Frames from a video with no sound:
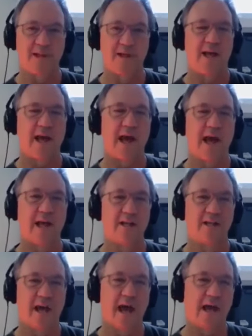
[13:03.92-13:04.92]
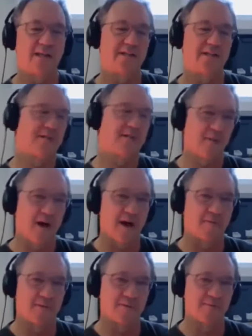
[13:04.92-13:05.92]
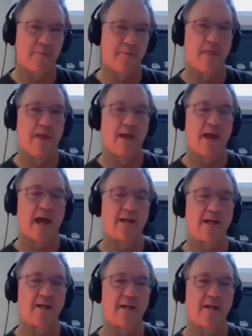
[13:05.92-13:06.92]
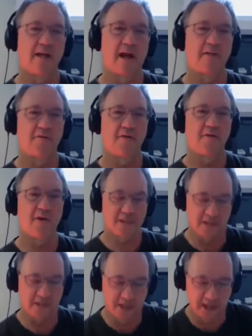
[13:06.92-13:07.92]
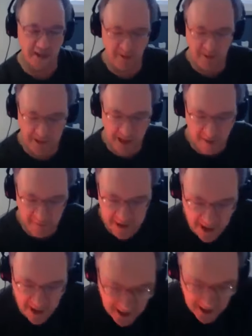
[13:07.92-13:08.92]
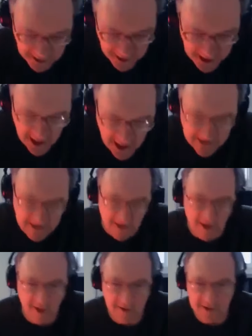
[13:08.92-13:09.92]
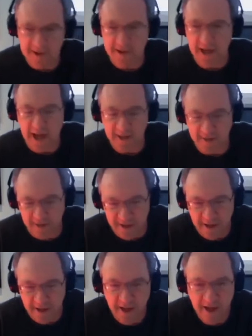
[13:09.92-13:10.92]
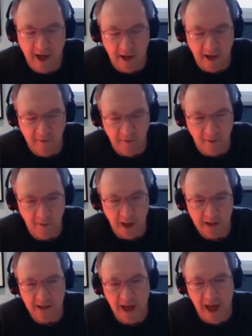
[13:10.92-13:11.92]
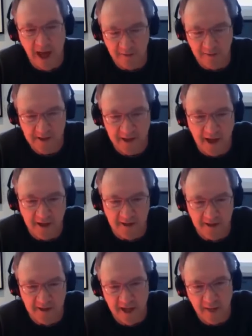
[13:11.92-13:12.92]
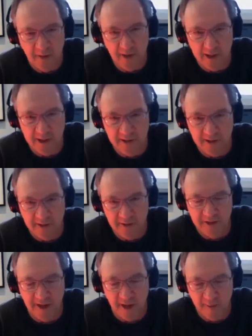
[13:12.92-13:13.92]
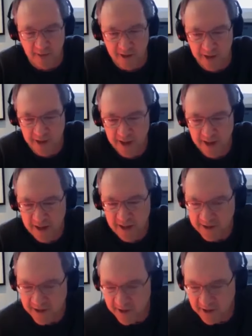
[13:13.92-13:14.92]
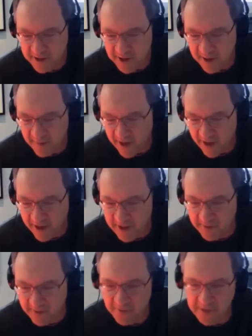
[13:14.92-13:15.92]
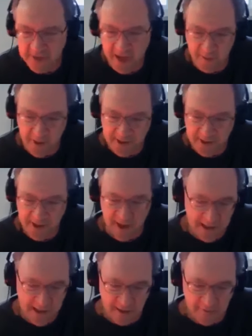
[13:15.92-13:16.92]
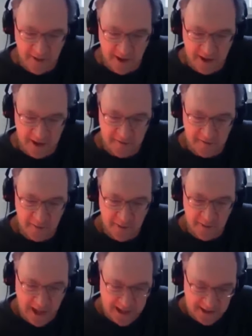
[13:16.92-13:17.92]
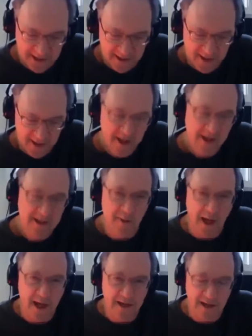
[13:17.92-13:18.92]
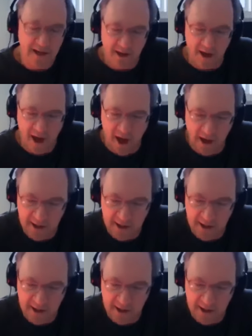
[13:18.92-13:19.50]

and that is the problem. And unfortunately, with every country has their own standard of what kind of cycles they put it through, the number. So you see very different numbers coming out of very different places, depending on